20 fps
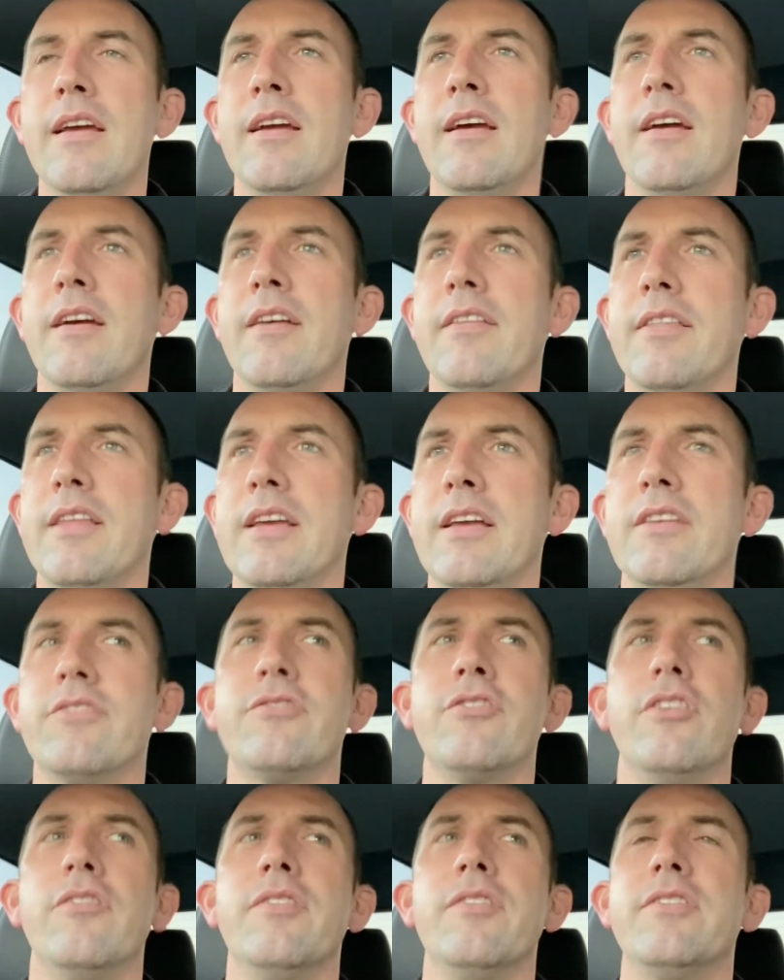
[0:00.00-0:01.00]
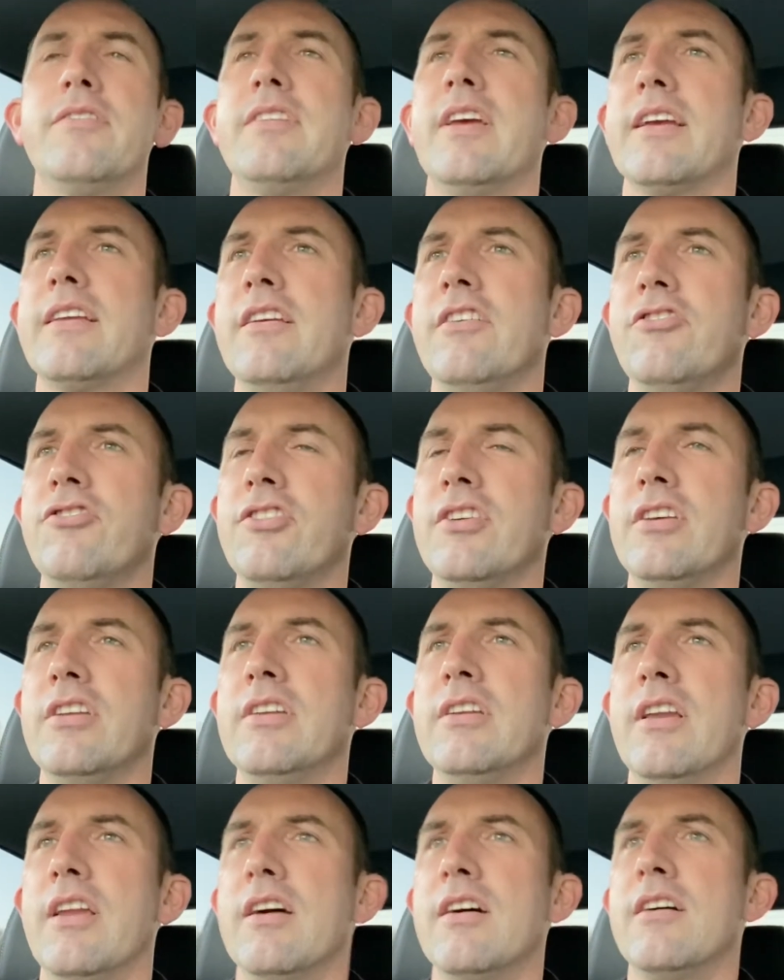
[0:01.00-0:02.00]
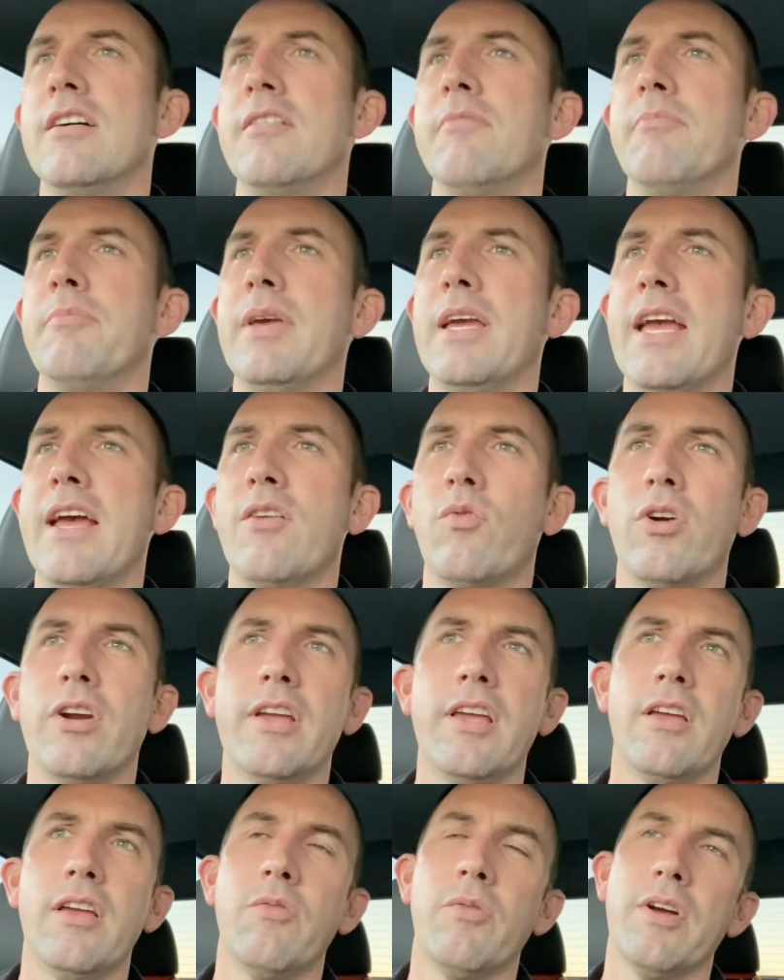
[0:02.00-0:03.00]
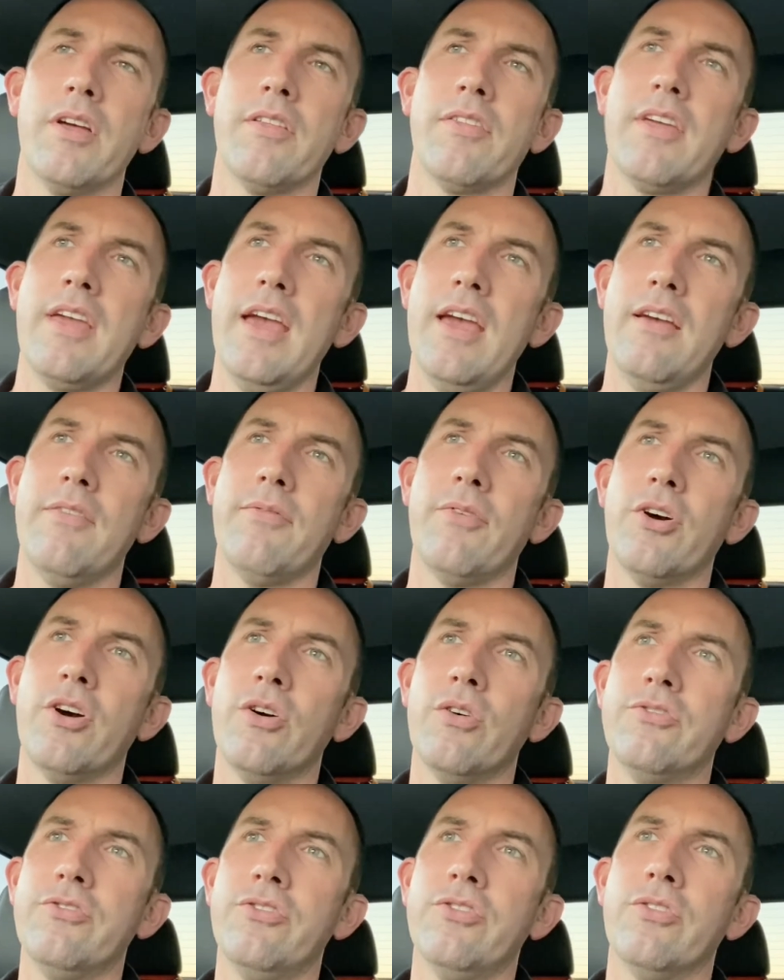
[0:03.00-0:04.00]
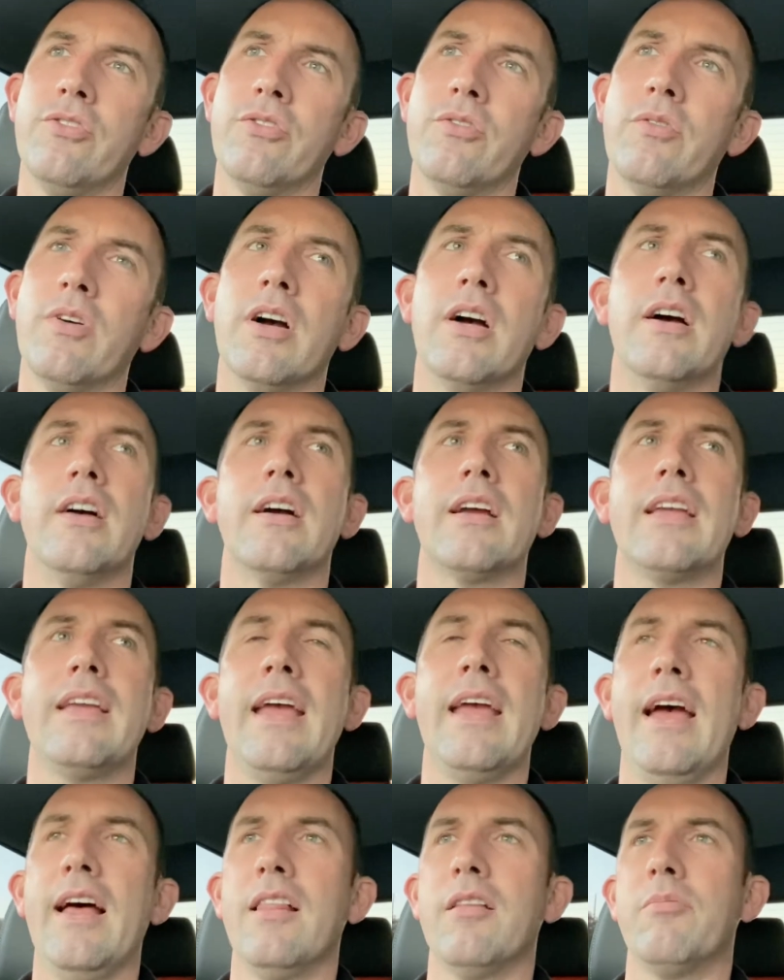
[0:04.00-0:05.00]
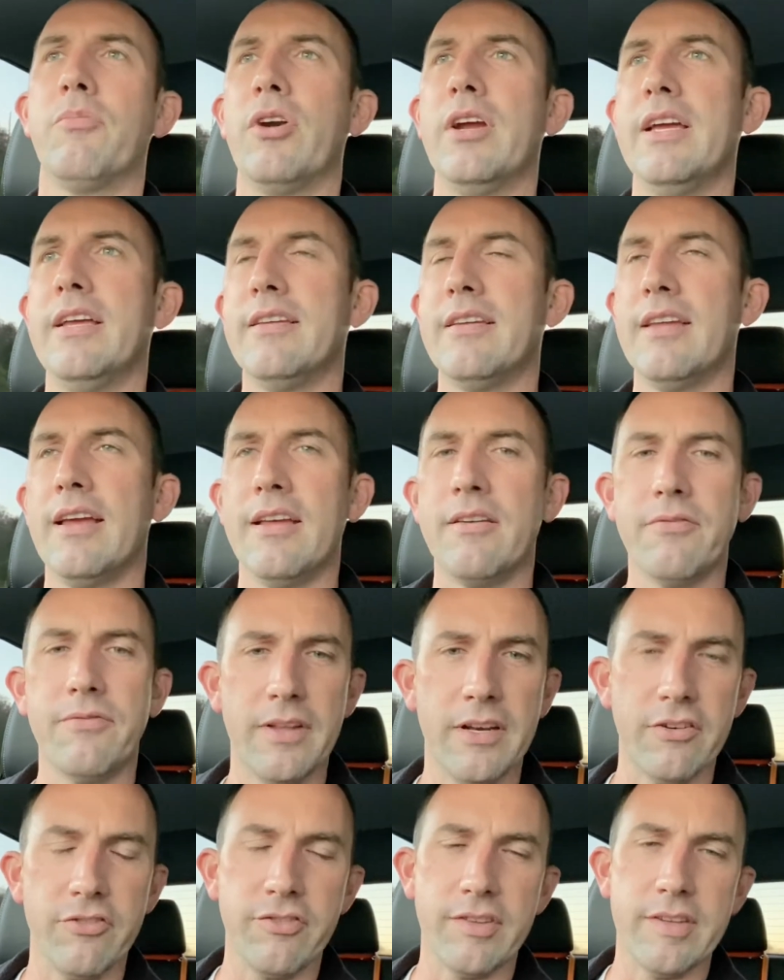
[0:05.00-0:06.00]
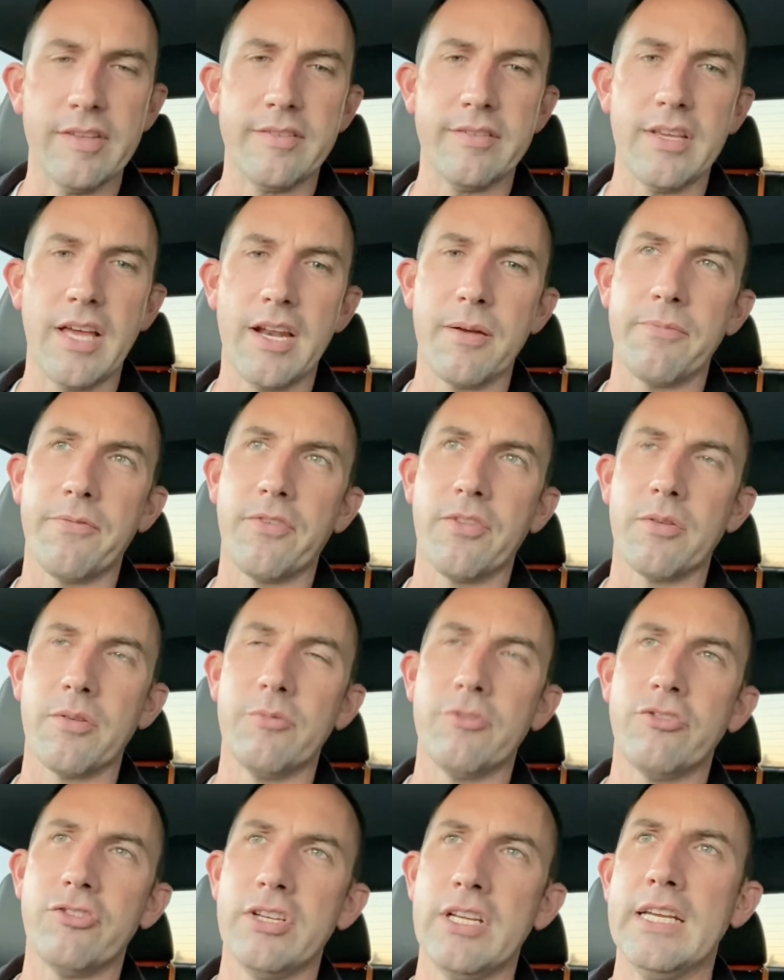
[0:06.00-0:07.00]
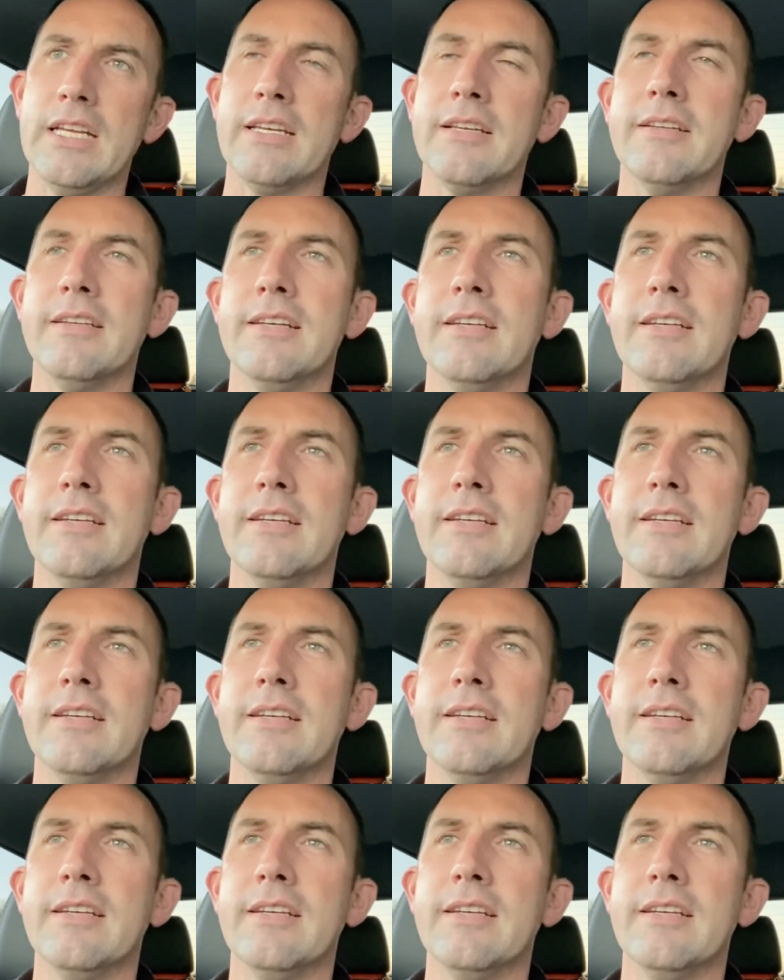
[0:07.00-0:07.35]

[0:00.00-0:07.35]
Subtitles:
the service technician began working with Kavo to calibrate and finish the setup for the machine.